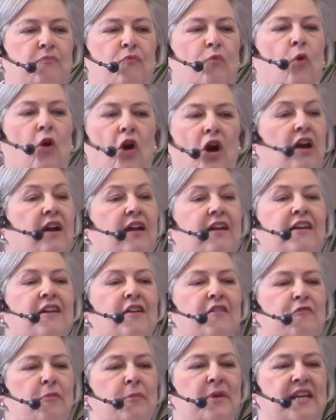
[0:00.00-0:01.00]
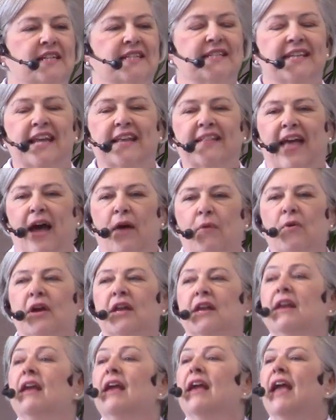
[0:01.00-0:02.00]
work for me to sing that
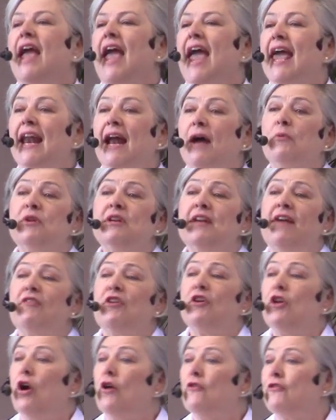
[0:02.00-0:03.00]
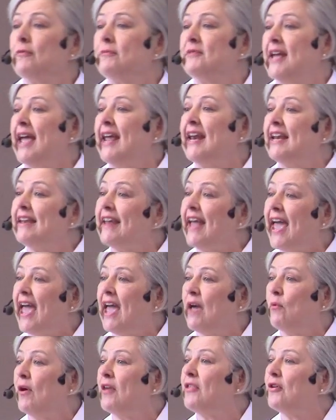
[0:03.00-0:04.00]
one. And I would never know from day to
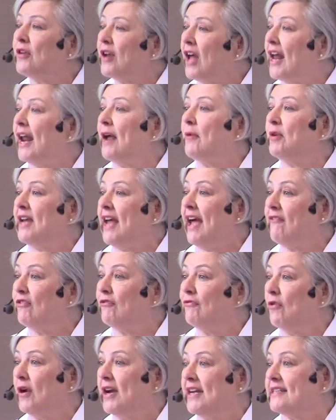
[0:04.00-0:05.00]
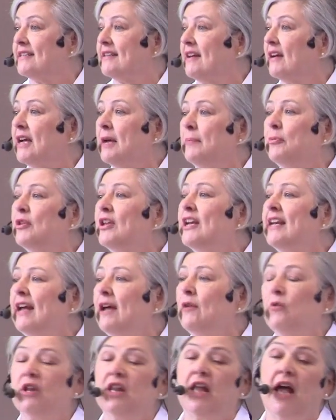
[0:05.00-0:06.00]
day whether or not I would have a voice. Complete
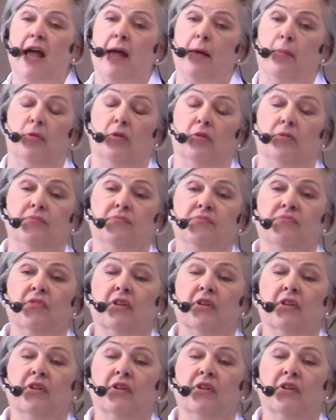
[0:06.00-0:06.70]
unreliability.